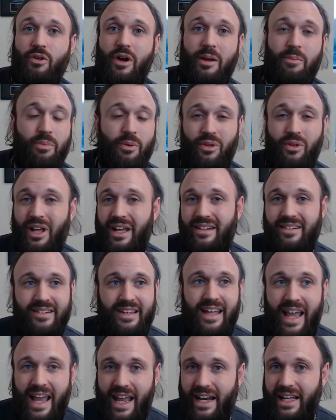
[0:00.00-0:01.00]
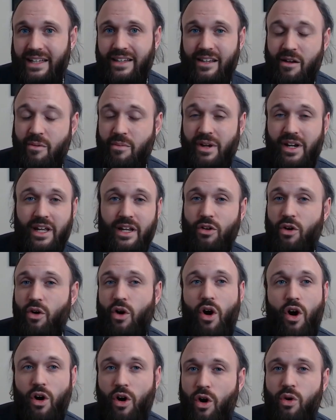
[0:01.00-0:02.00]
scraper like Scan Unlimited
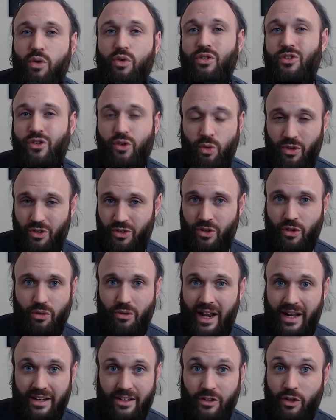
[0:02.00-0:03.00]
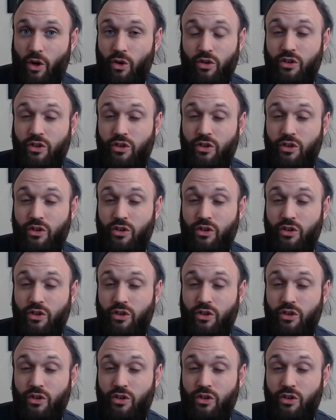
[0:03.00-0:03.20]
or our own Source Correct.